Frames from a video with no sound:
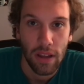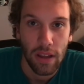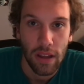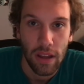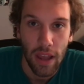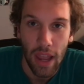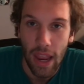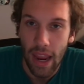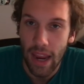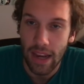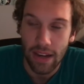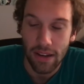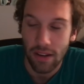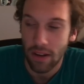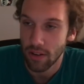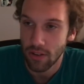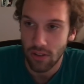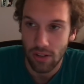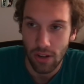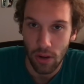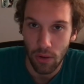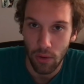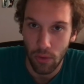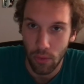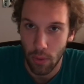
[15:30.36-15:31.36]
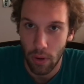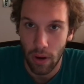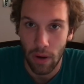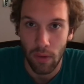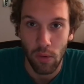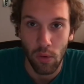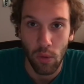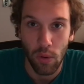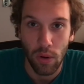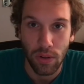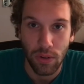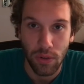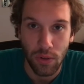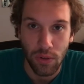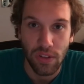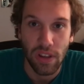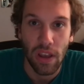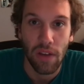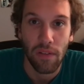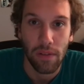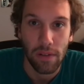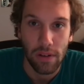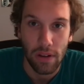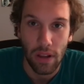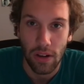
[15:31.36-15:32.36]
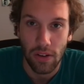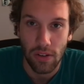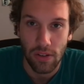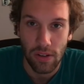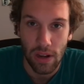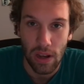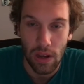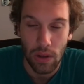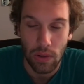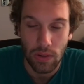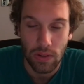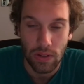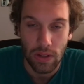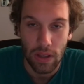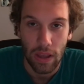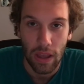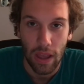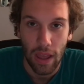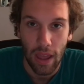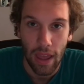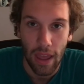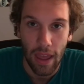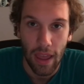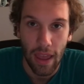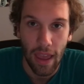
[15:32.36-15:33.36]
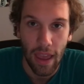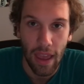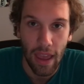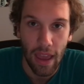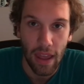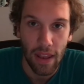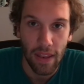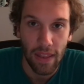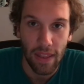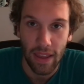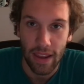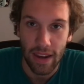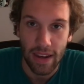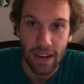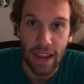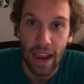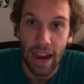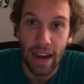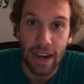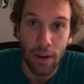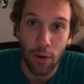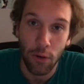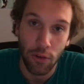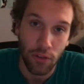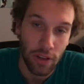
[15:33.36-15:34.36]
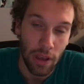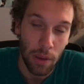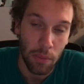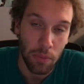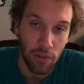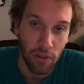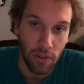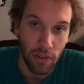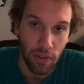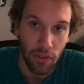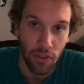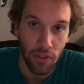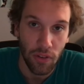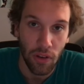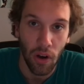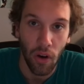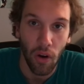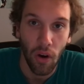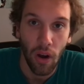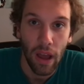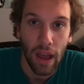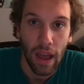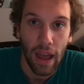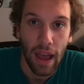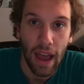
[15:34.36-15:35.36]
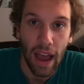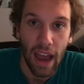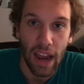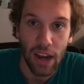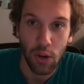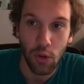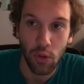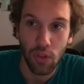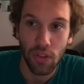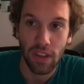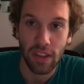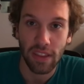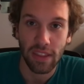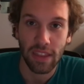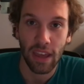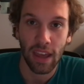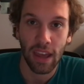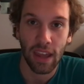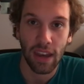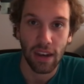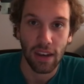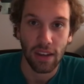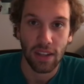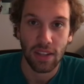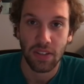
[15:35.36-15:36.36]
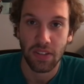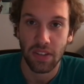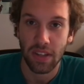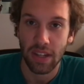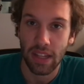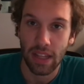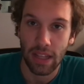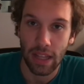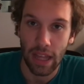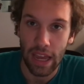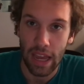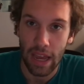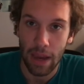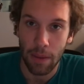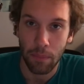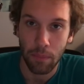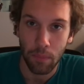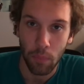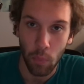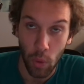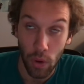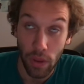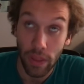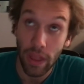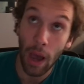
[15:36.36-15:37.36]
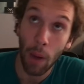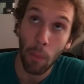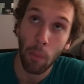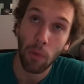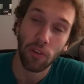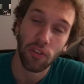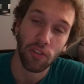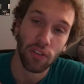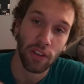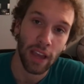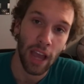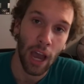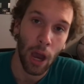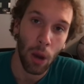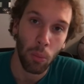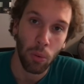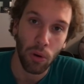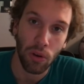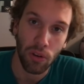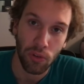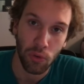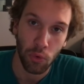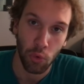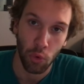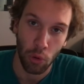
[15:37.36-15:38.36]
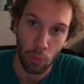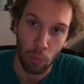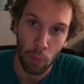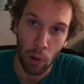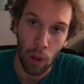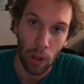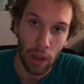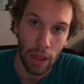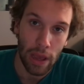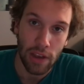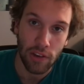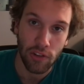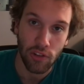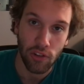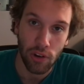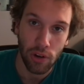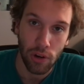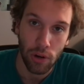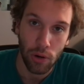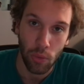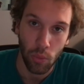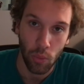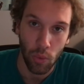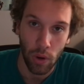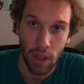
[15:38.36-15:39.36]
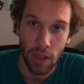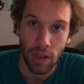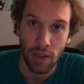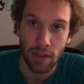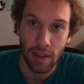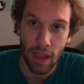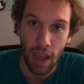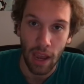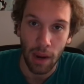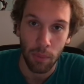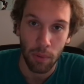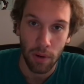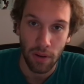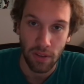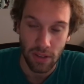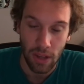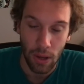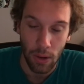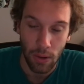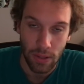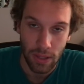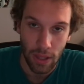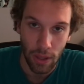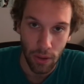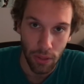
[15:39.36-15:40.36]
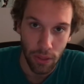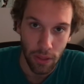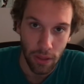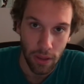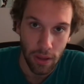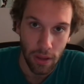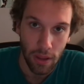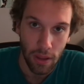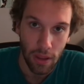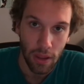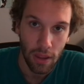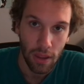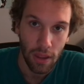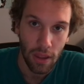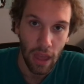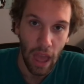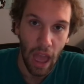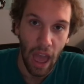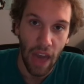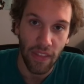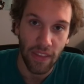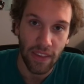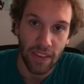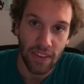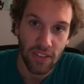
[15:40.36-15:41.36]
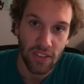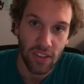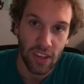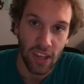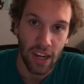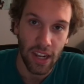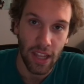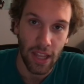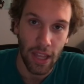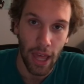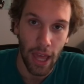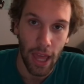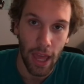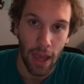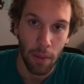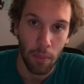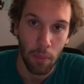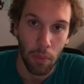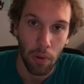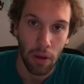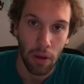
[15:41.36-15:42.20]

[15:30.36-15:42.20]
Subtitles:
8 touchdowns or whatever it was, or 7 touchdowns, and like 90 receptions. So I do think that CeeDee Lamb, with how much the Cowboys threw the ball last year when Dak Prescott was healthy, I think CeeDee Lamb